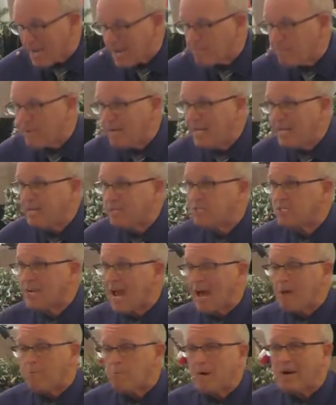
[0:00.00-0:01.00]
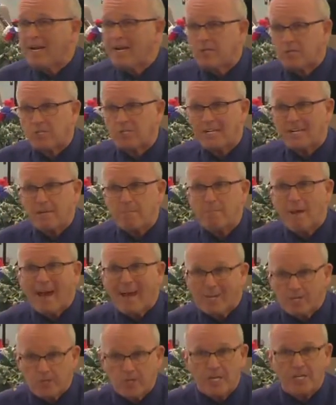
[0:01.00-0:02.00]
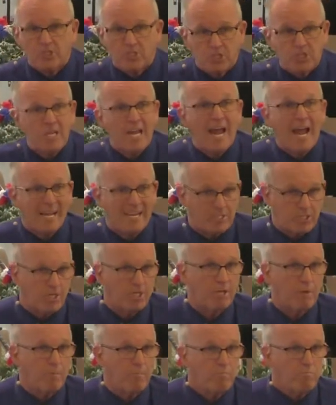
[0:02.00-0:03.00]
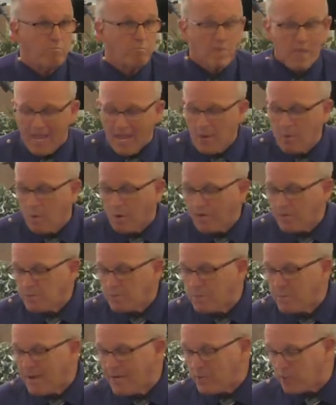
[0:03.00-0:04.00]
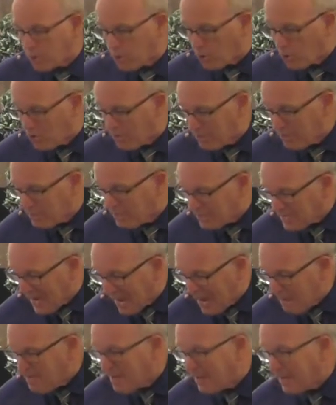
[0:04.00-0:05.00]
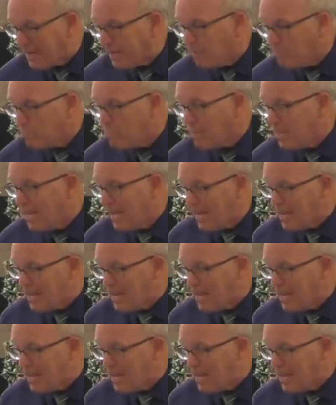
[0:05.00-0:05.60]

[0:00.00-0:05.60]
but he's not ready to send him back just yet. He wants to make sure that the timing is